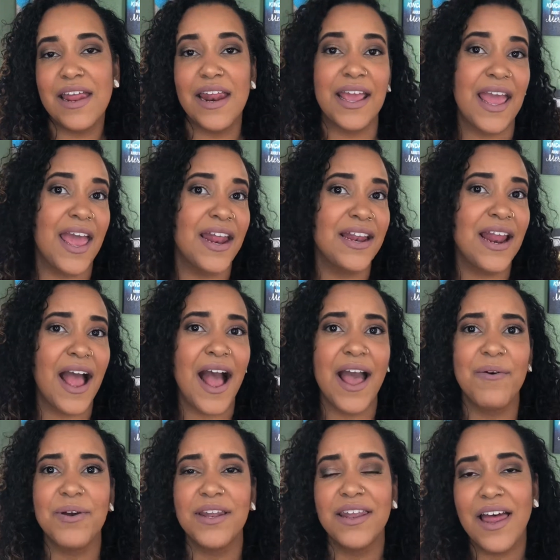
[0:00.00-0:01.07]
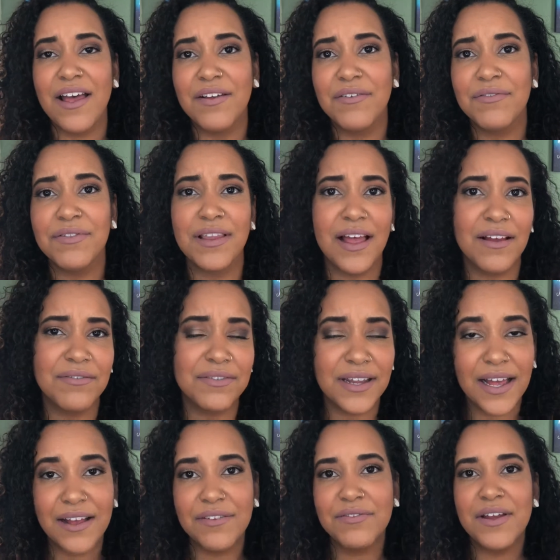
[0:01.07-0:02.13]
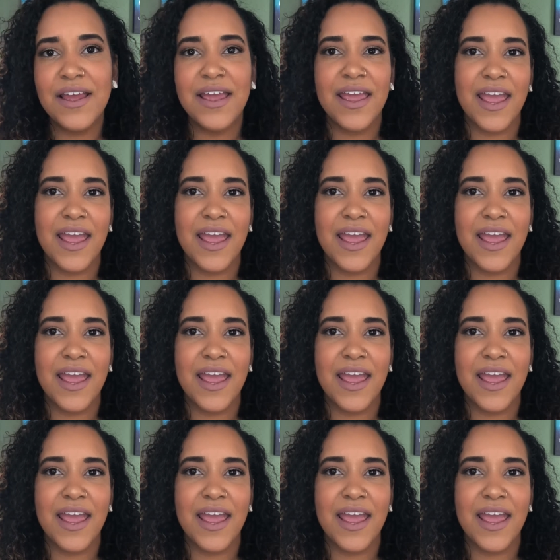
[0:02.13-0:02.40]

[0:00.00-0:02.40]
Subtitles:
And again, I would love, love, love